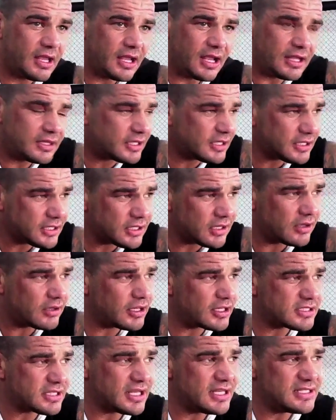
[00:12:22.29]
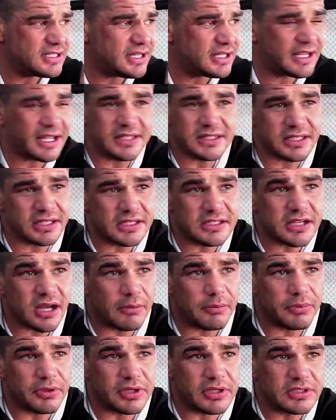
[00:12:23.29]
And then, you know, it's easy to get to these
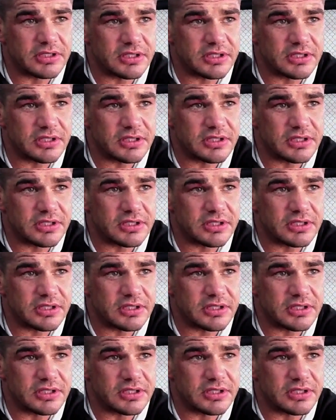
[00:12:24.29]
companies.